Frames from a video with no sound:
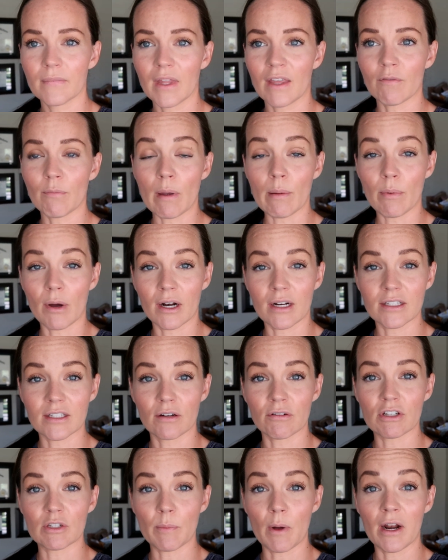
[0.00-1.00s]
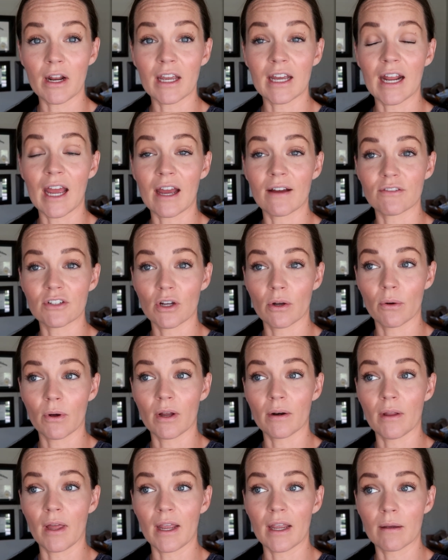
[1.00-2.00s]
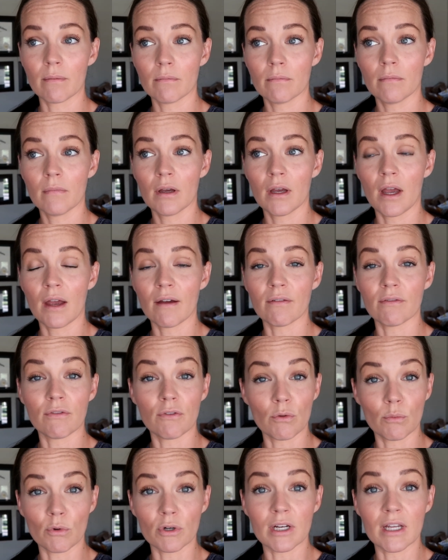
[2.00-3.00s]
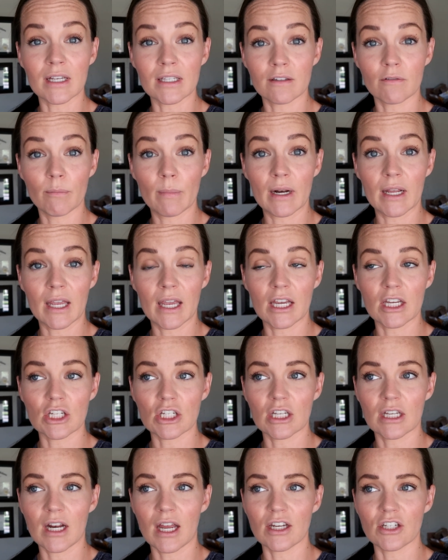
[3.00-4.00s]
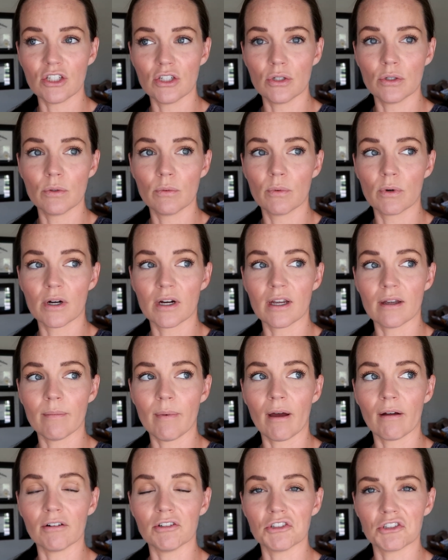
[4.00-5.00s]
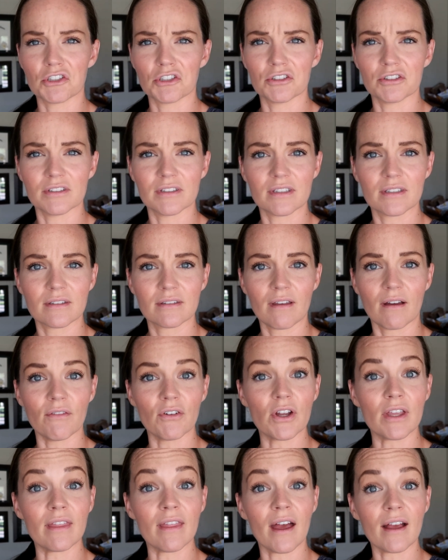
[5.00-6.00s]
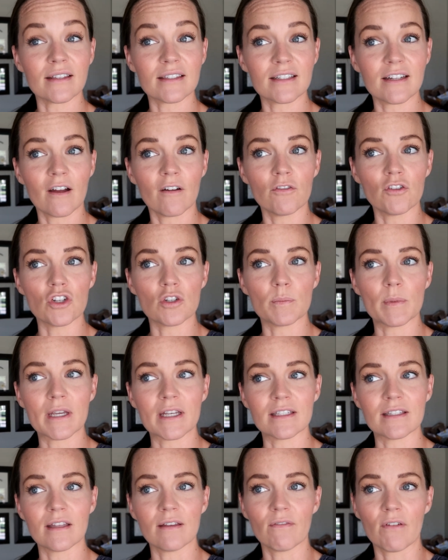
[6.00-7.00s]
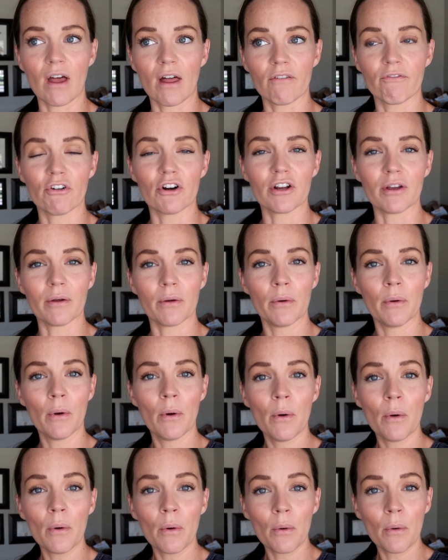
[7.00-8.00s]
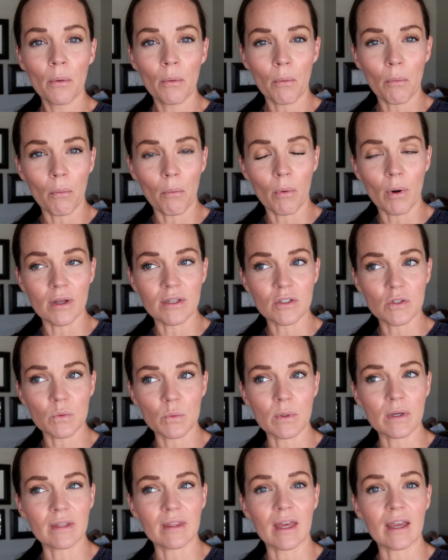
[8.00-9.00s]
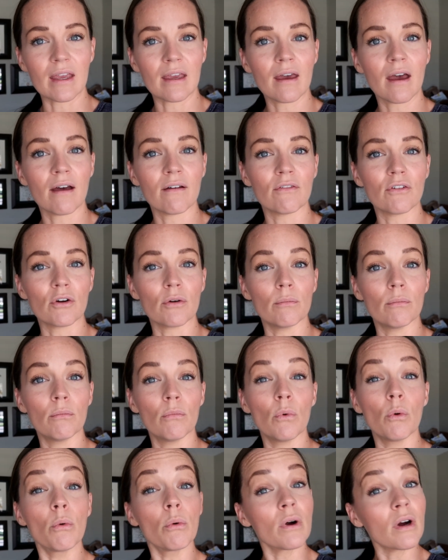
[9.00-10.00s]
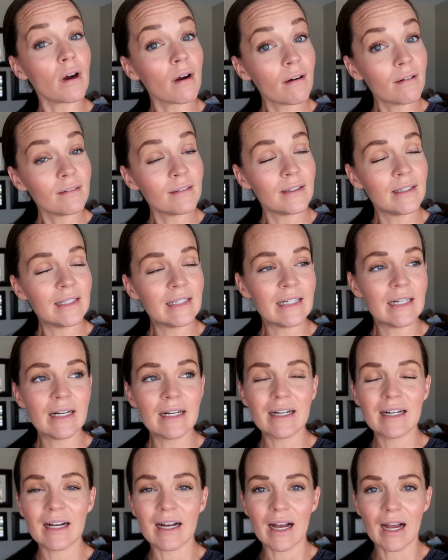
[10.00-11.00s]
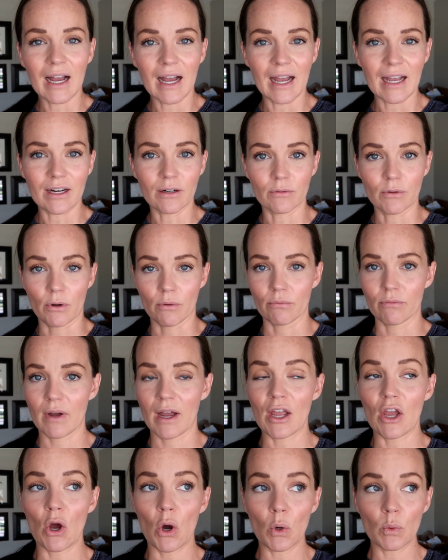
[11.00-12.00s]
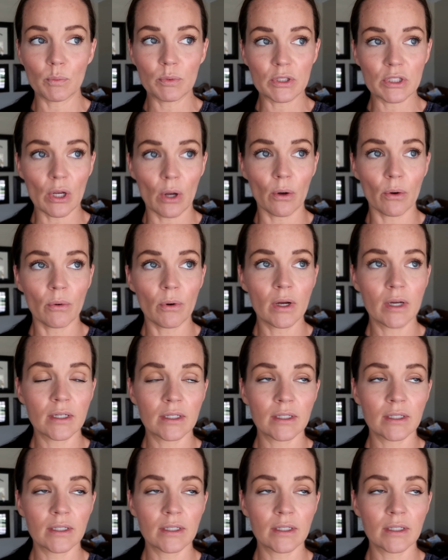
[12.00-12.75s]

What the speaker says: if my body's not responding and I have to go on, like, I have a few more days of medication, I do worry about insurance covering that stuff, just because they've covered it once. Will they cover more? I don't know. I hope so.